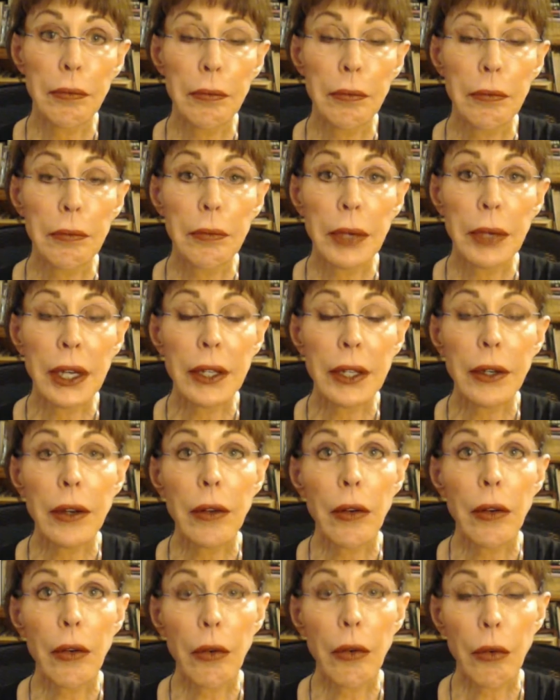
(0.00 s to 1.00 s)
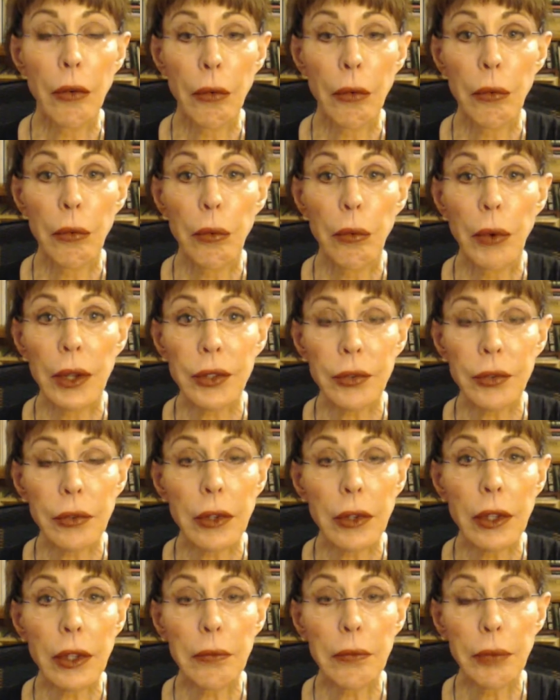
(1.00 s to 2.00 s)
But what's
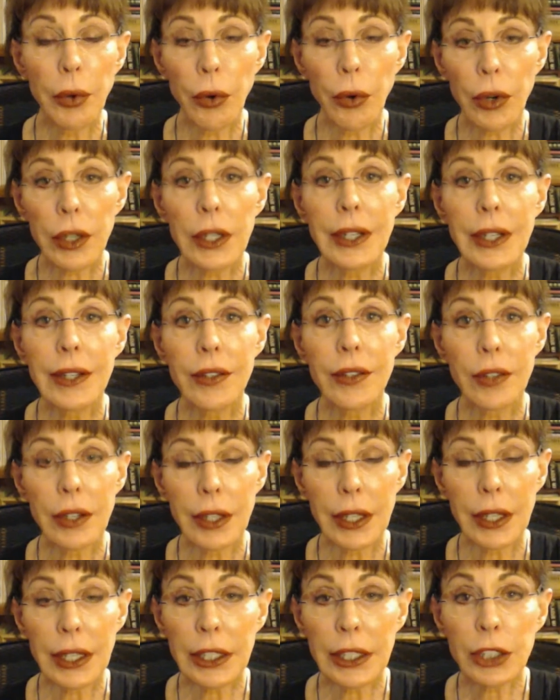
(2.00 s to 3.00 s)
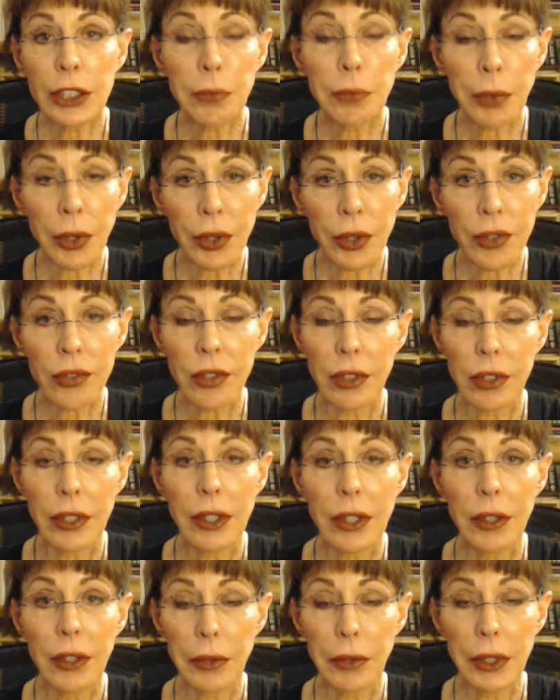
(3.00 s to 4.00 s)
important is that each person
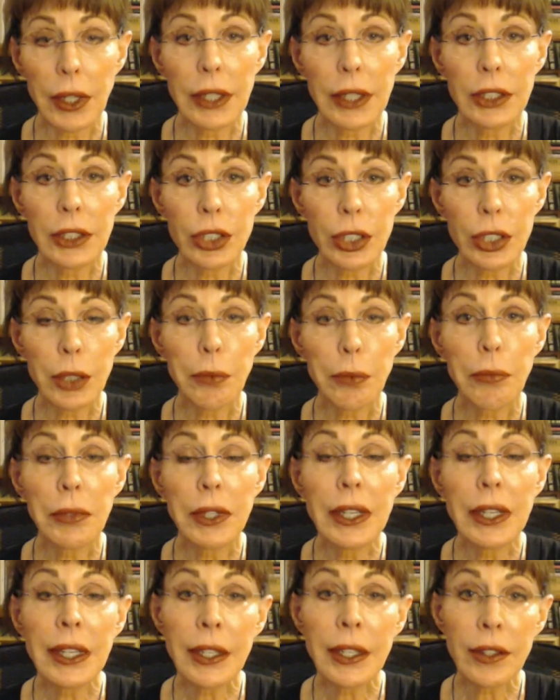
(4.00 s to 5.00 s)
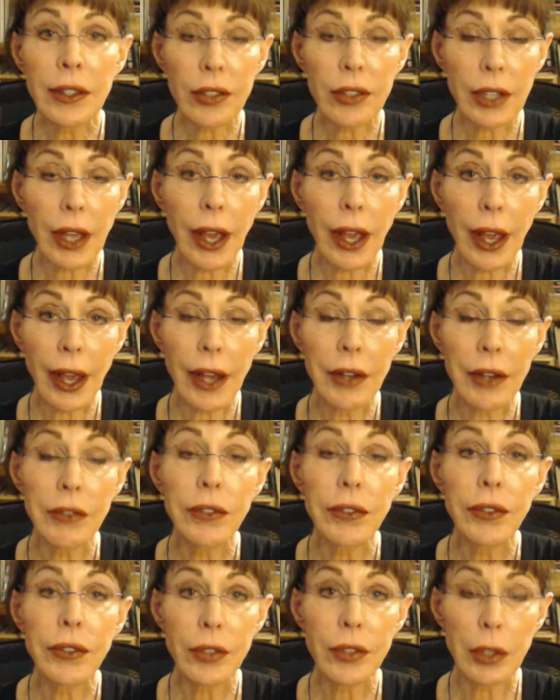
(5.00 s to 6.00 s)
in a relationship needs to have
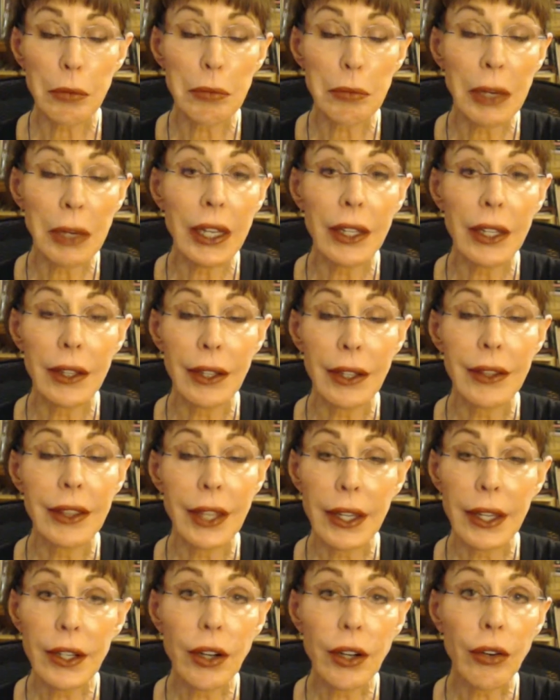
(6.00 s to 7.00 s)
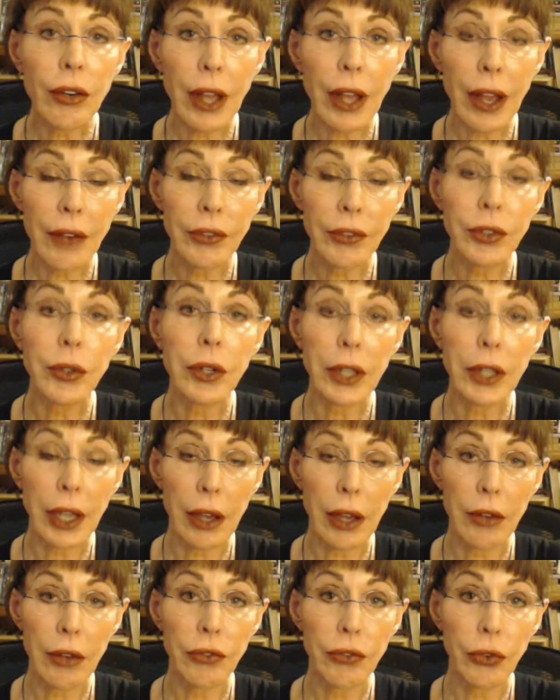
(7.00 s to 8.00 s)
some money that they don't have to
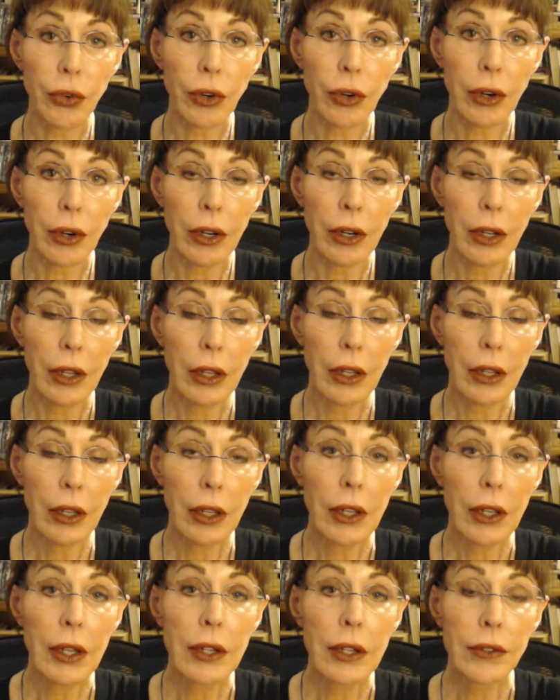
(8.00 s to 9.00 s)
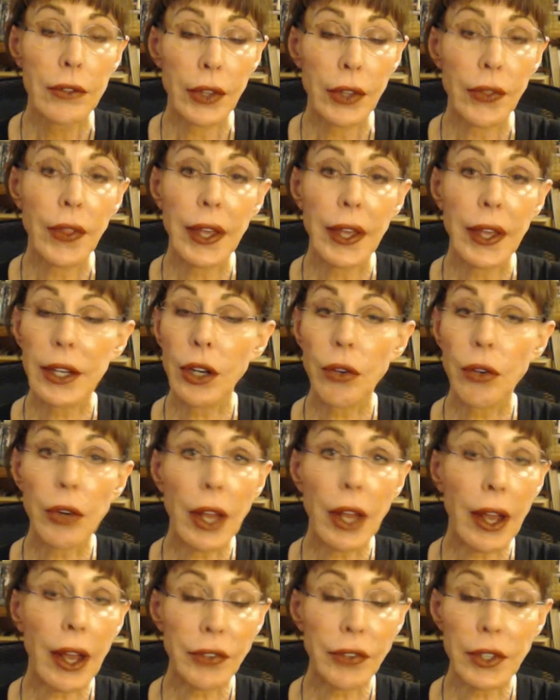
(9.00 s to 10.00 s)
account for, that they don't
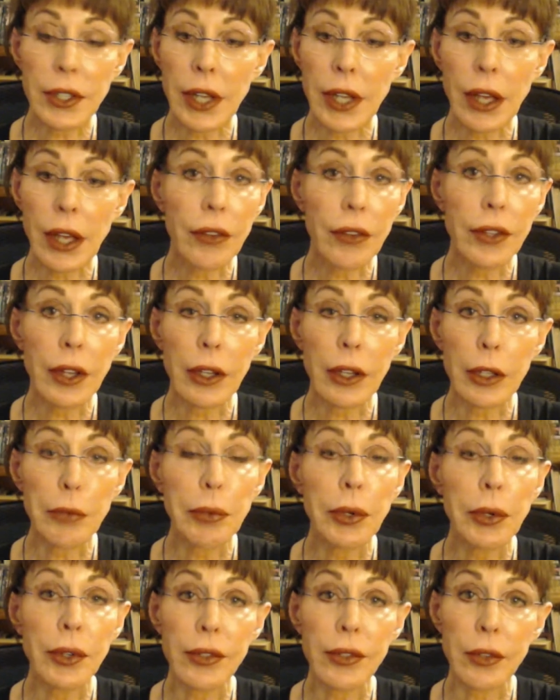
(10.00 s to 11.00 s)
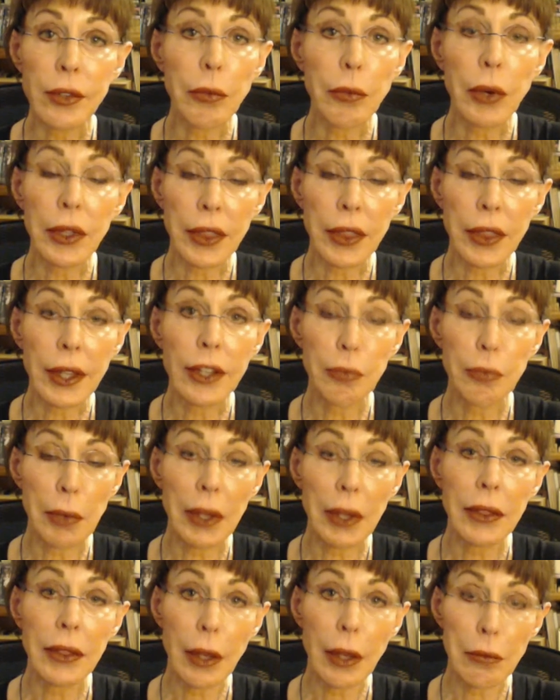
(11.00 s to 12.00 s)
have to tell the other person what they
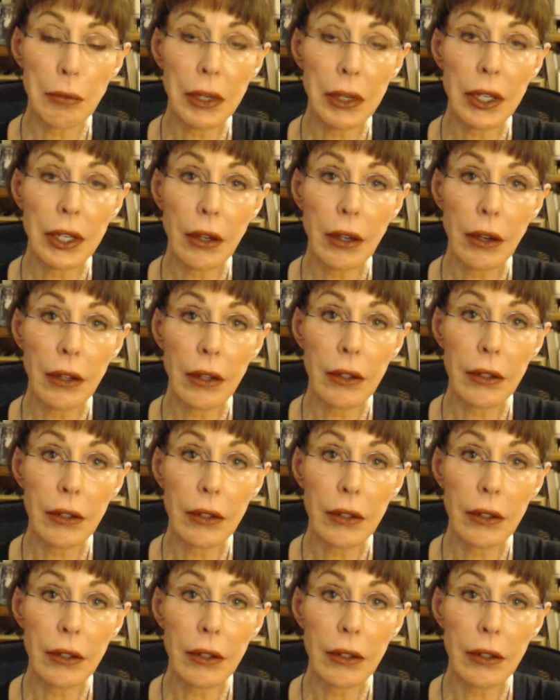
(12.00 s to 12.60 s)
spent that money on.